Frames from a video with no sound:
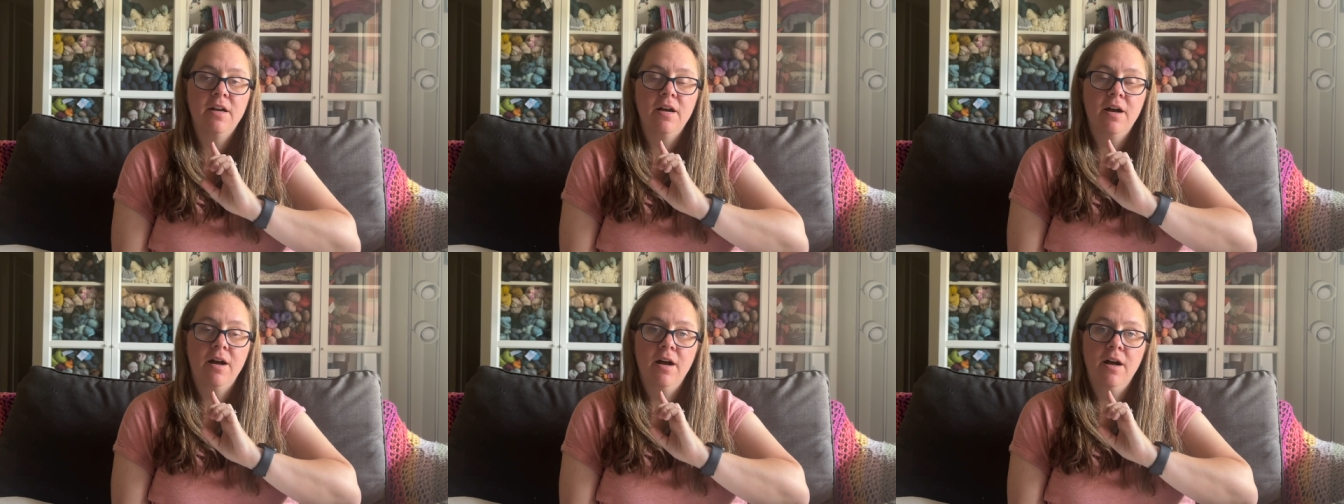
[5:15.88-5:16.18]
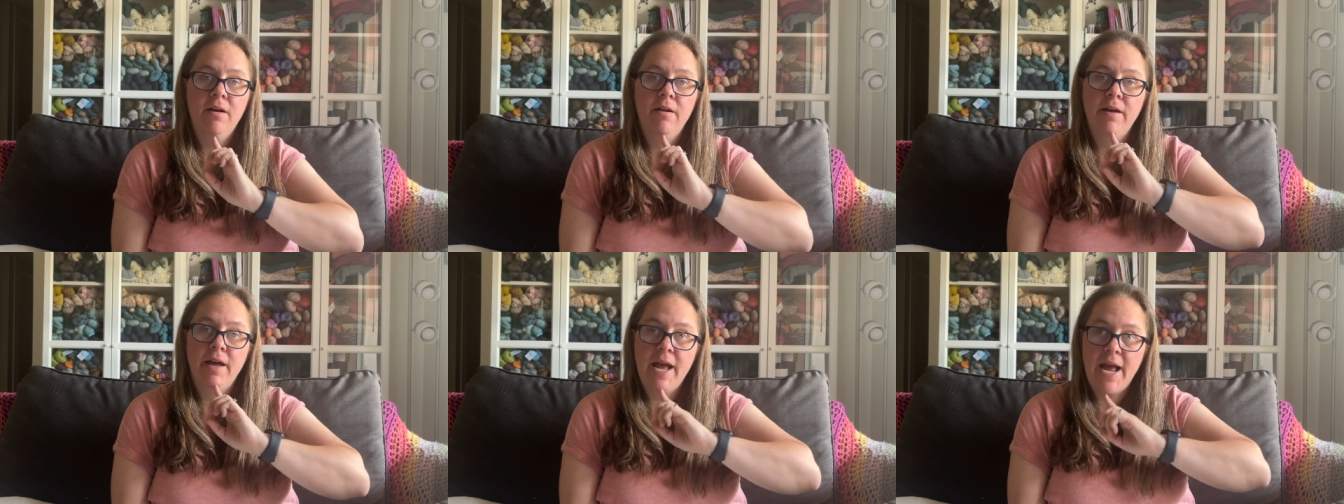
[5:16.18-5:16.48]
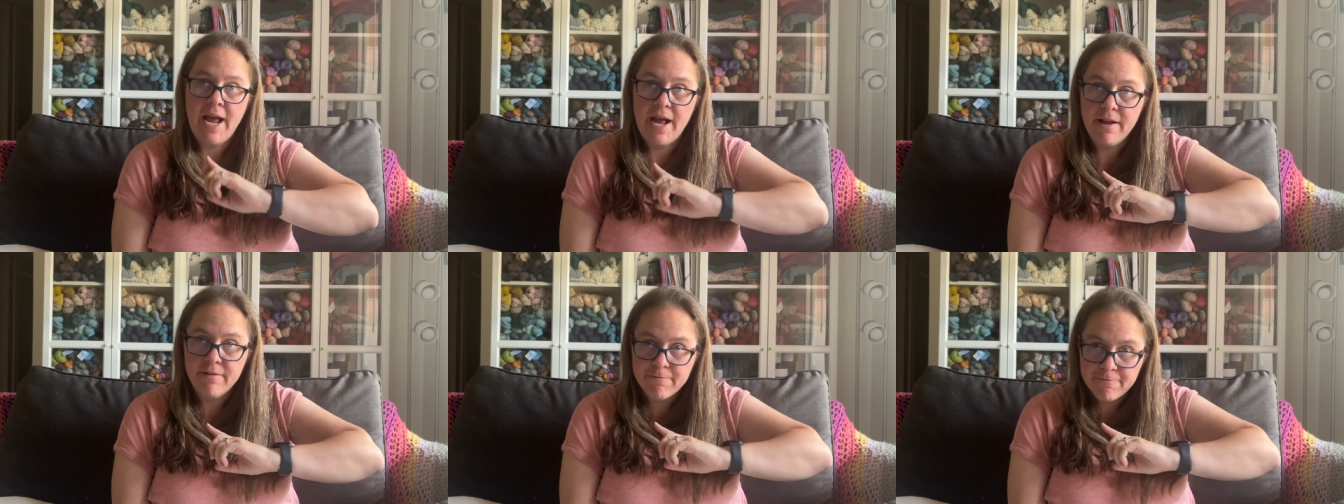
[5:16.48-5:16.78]
uh,
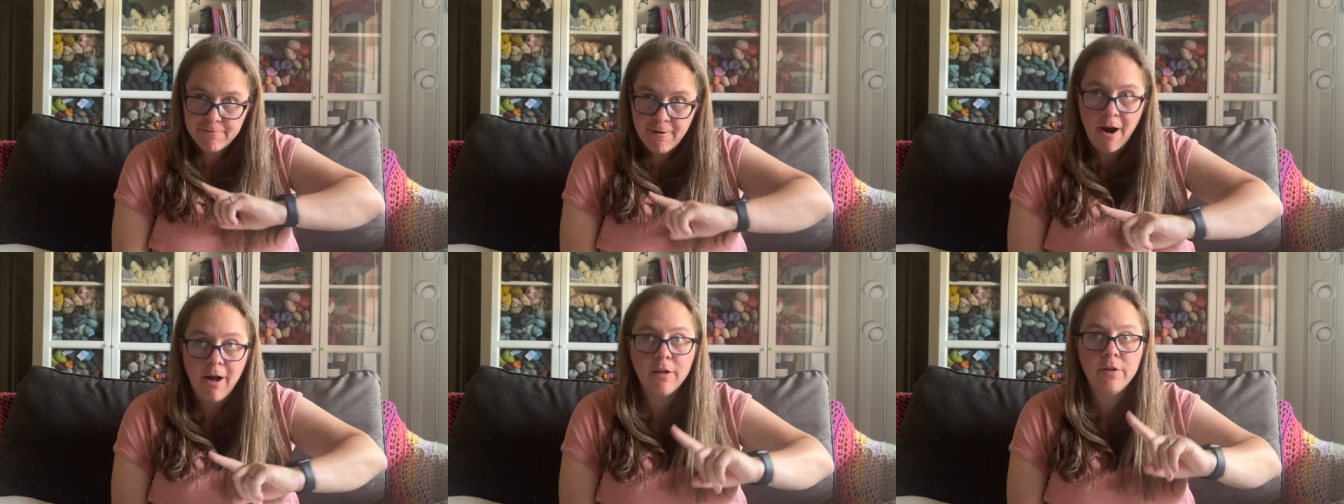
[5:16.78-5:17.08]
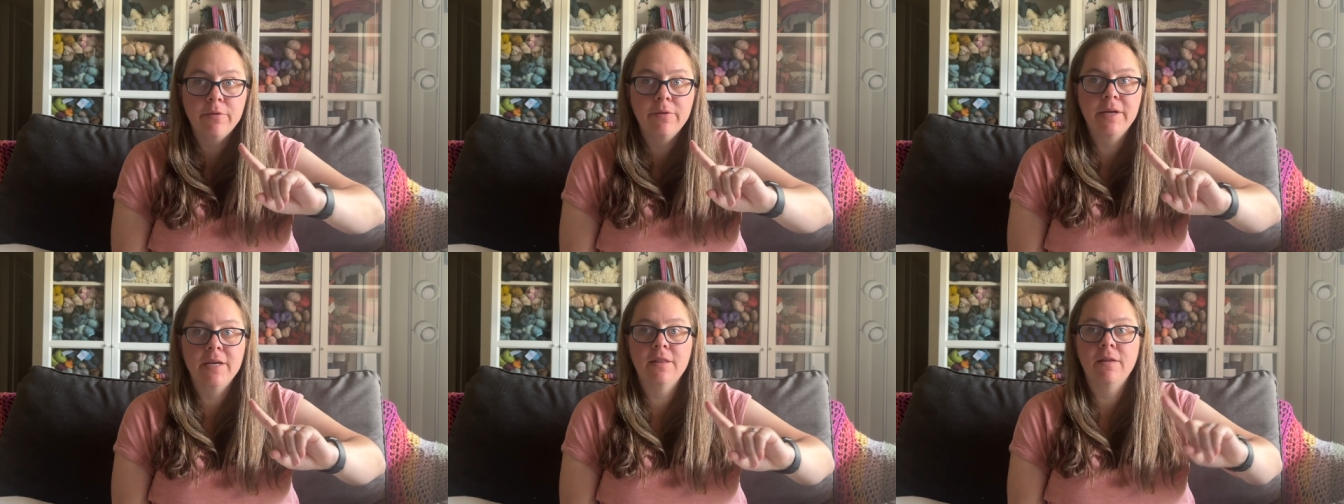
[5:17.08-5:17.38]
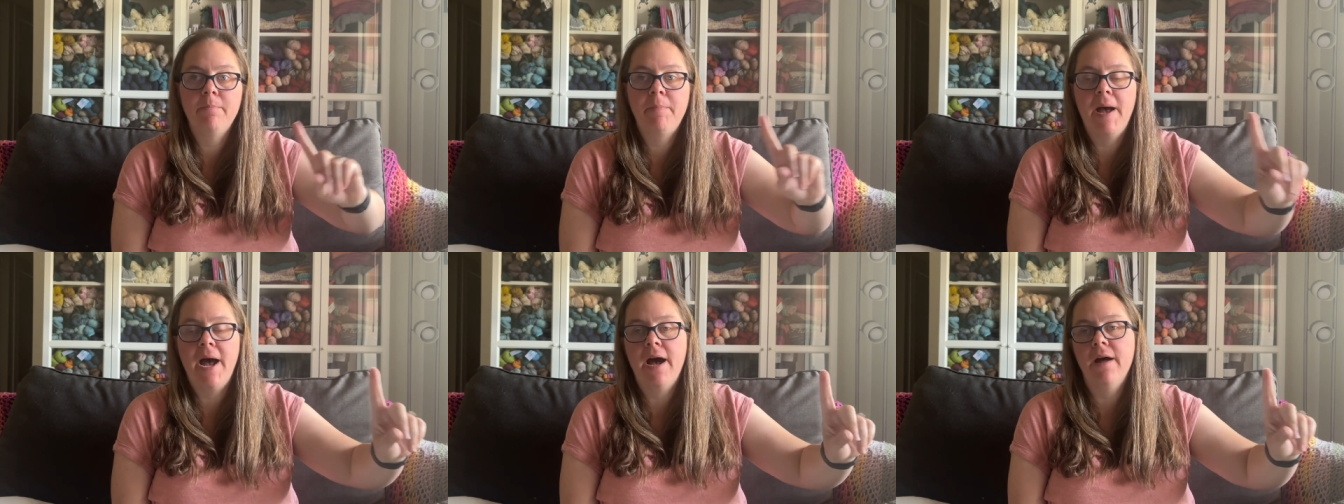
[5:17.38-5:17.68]
following the
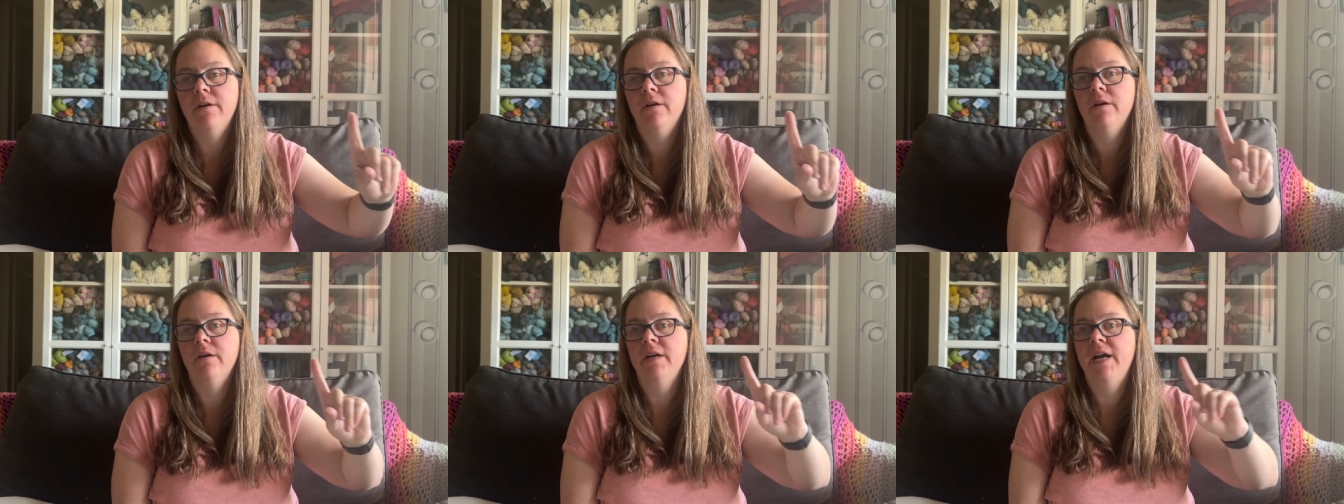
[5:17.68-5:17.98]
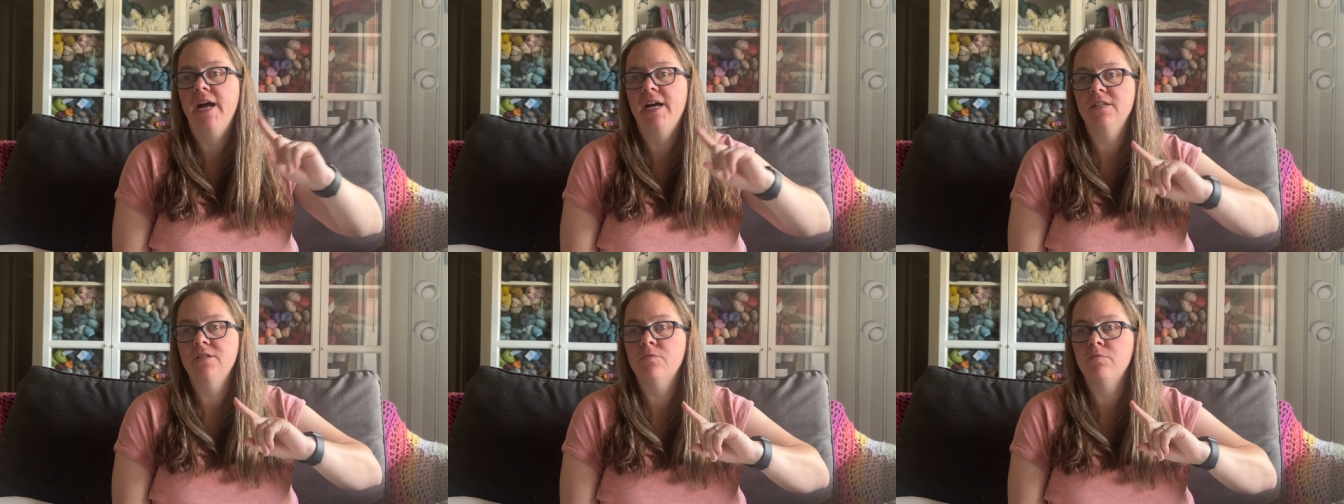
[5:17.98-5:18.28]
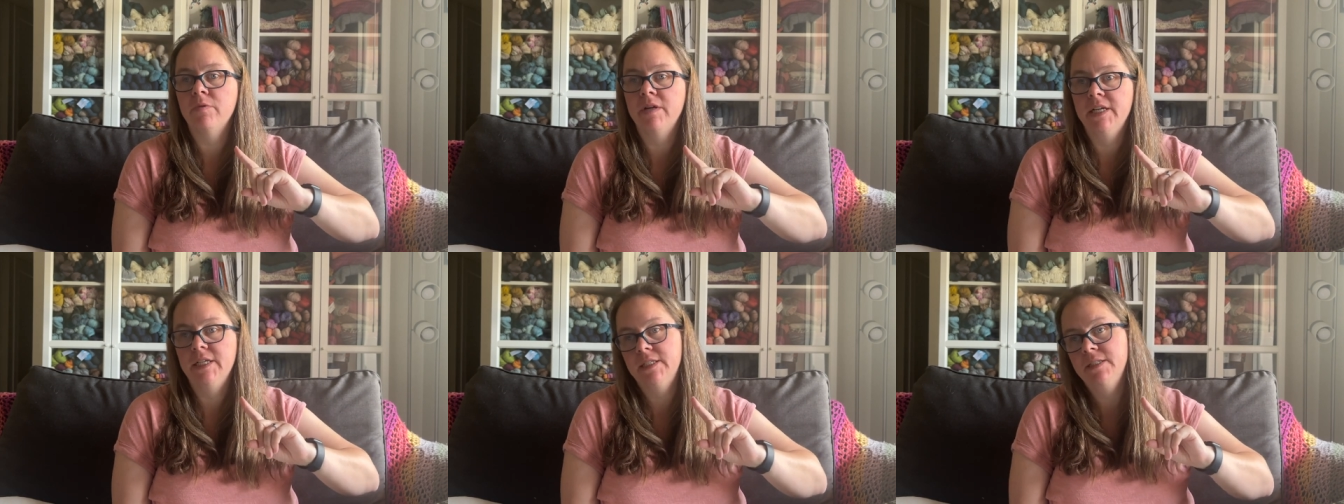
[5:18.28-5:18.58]
pattern as
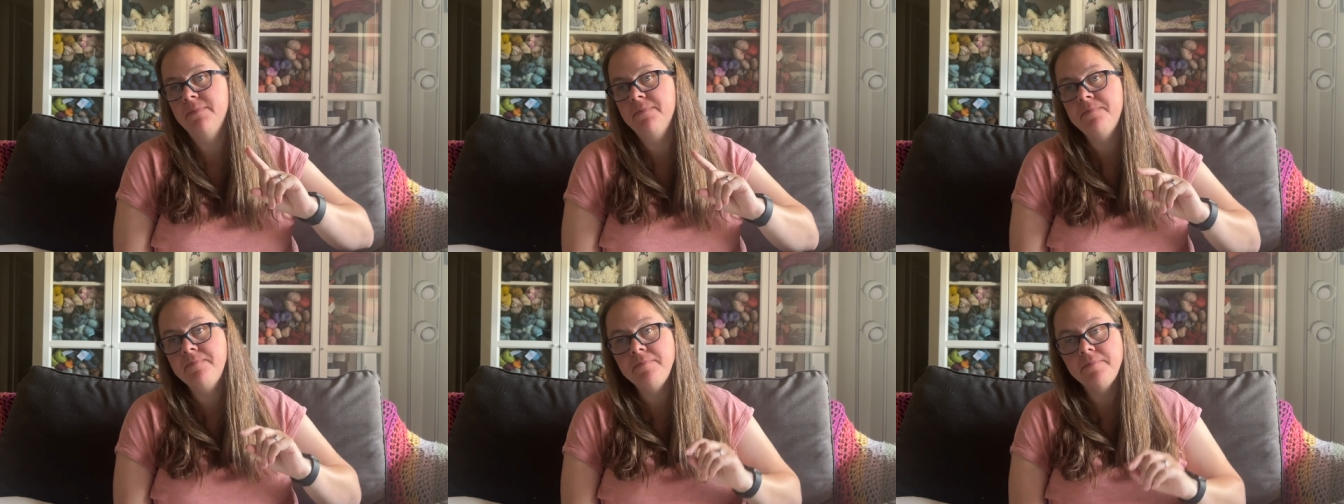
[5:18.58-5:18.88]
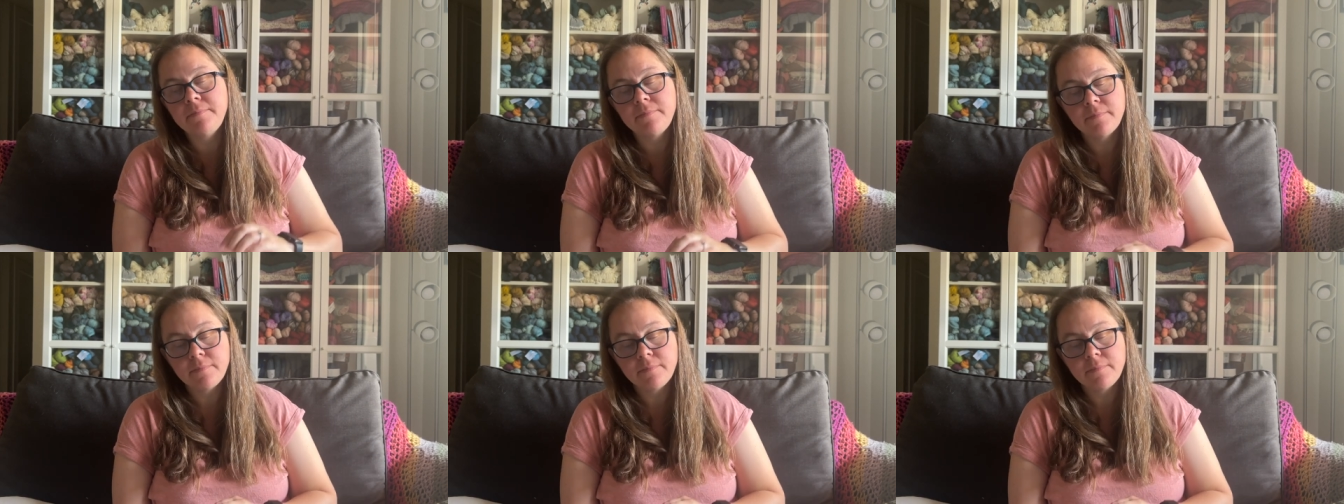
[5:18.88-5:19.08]
written.